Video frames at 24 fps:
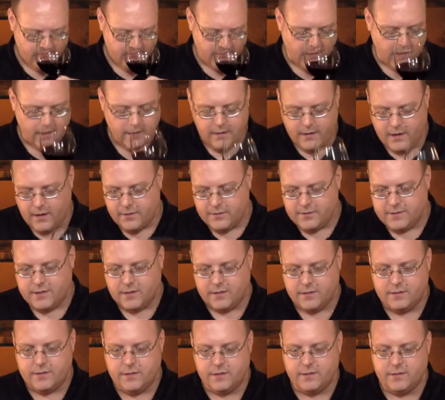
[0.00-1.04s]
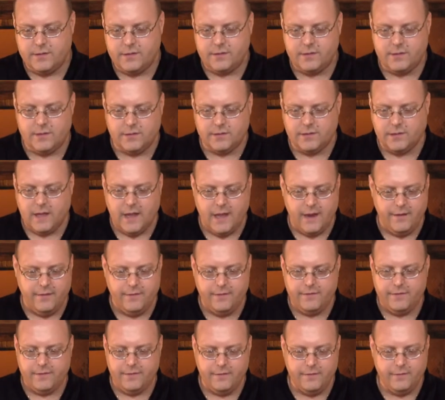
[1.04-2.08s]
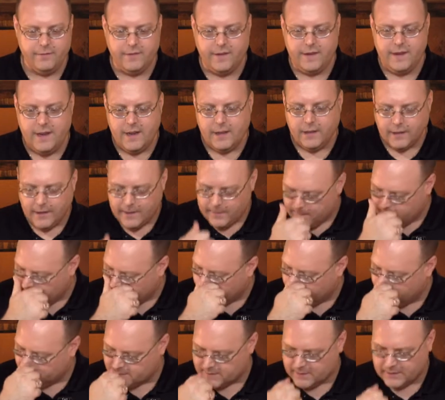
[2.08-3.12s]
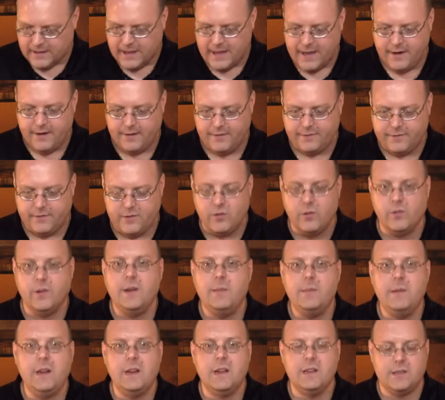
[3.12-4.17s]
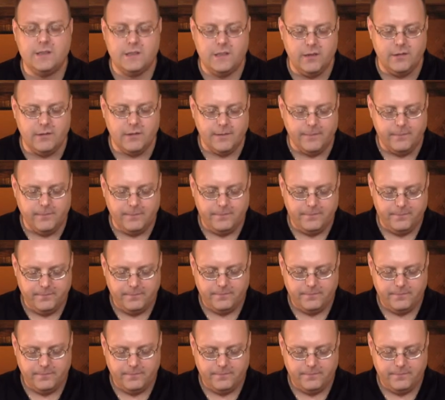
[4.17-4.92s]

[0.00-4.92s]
on the nose there's there's there's a lot of vanilla, there's a lot of creaminess to it.